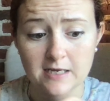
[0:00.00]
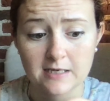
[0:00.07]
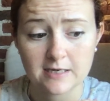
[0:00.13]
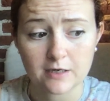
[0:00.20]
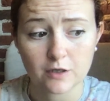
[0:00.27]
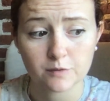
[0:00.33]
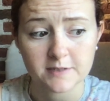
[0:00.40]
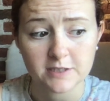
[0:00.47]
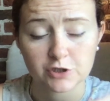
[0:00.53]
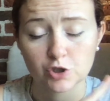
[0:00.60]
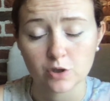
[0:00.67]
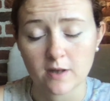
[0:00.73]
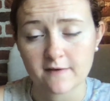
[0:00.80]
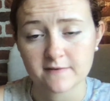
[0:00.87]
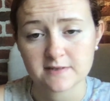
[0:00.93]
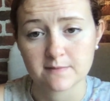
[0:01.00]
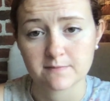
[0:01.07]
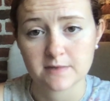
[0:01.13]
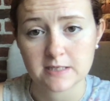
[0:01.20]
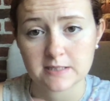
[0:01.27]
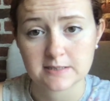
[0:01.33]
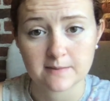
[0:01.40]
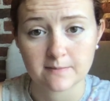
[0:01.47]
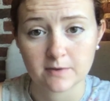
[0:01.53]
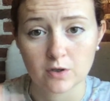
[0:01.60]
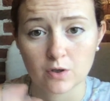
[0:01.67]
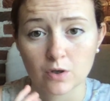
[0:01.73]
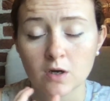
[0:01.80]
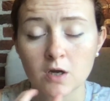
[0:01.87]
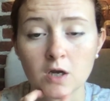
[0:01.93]
And I hope that she'll have something
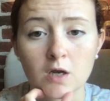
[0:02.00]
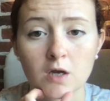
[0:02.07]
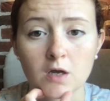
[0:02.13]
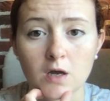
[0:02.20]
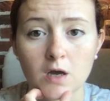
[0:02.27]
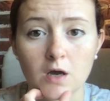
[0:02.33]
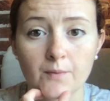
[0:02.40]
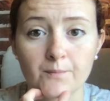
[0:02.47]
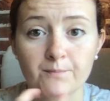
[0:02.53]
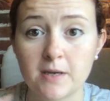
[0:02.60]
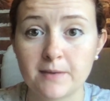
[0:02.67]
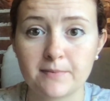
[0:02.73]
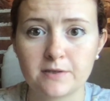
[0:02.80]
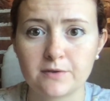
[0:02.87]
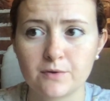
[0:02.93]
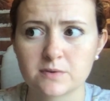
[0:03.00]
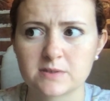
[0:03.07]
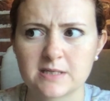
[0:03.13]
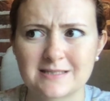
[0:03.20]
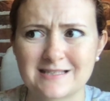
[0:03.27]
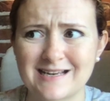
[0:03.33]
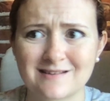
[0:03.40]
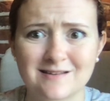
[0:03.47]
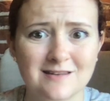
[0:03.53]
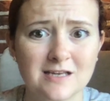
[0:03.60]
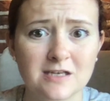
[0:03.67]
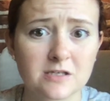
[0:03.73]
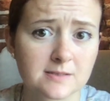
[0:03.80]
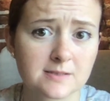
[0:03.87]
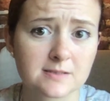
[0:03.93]
similar, maybe those exact
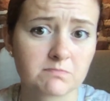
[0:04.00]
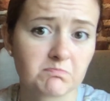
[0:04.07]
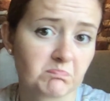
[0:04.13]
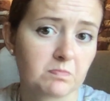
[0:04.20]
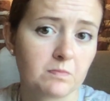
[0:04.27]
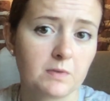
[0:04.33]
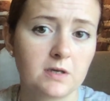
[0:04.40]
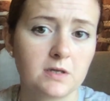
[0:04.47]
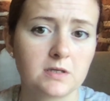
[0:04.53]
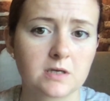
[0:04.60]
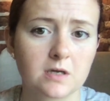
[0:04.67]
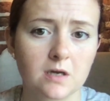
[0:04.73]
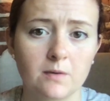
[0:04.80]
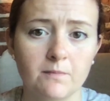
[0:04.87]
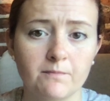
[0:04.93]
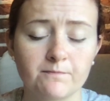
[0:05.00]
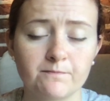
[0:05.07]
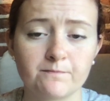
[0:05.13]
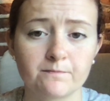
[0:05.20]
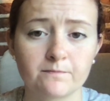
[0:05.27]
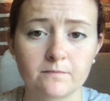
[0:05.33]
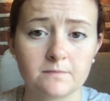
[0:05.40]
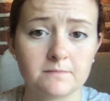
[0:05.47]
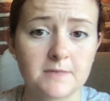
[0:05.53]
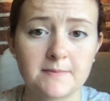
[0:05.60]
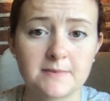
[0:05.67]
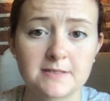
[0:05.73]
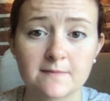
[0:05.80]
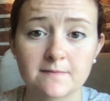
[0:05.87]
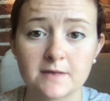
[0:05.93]
things, but
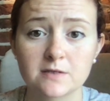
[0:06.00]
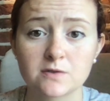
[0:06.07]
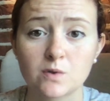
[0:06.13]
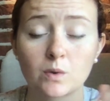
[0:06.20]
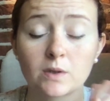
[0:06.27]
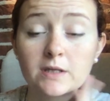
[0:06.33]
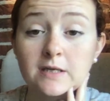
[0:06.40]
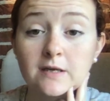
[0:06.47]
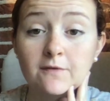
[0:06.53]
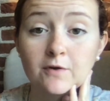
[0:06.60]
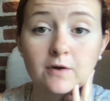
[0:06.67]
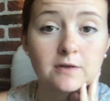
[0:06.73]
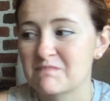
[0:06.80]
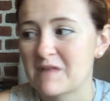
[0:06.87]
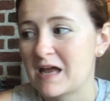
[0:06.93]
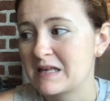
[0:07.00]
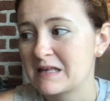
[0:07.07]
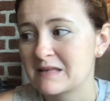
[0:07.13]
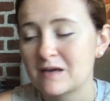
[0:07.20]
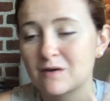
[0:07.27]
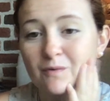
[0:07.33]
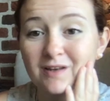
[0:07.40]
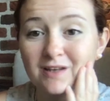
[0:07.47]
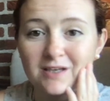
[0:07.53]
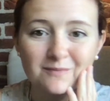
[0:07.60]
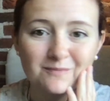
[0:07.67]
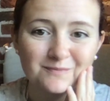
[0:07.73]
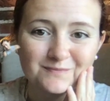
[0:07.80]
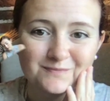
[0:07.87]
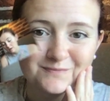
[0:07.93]
maybe something totally different, anything
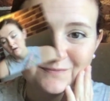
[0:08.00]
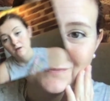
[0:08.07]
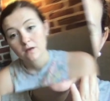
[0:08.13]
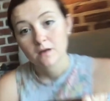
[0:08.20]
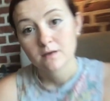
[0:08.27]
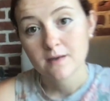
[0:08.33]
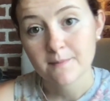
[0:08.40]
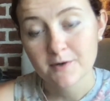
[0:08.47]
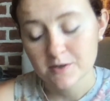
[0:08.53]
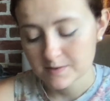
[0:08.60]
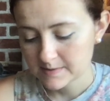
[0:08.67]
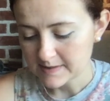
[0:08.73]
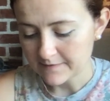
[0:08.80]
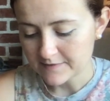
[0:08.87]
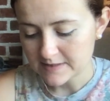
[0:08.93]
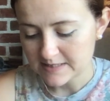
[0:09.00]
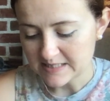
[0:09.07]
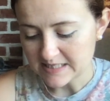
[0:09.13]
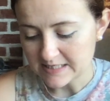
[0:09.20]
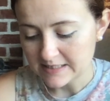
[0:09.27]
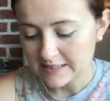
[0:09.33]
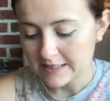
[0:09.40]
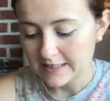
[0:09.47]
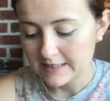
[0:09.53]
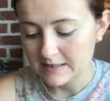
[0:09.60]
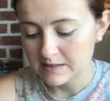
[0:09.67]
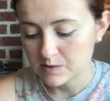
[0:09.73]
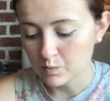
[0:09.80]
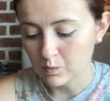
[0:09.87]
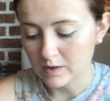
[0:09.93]
really. Number 17
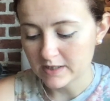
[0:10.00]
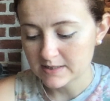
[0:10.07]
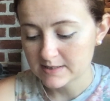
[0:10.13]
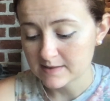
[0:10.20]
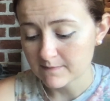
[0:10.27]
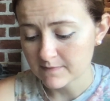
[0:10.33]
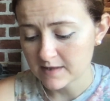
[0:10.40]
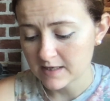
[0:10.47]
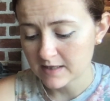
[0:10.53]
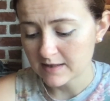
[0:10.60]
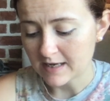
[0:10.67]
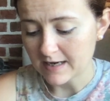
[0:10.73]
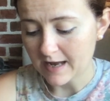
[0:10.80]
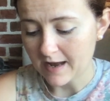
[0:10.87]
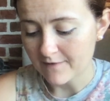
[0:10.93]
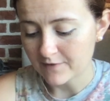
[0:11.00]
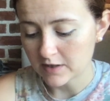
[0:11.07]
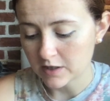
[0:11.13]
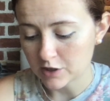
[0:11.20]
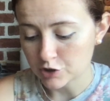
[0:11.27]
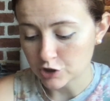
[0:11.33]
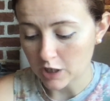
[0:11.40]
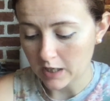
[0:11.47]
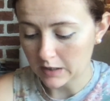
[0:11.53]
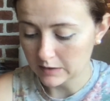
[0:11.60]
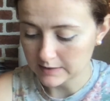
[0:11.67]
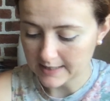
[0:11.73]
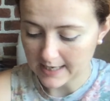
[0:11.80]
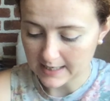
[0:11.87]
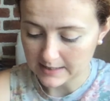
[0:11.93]
is, what is something that having a
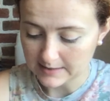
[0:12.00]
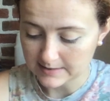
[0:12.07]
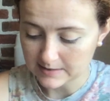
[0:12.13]
child has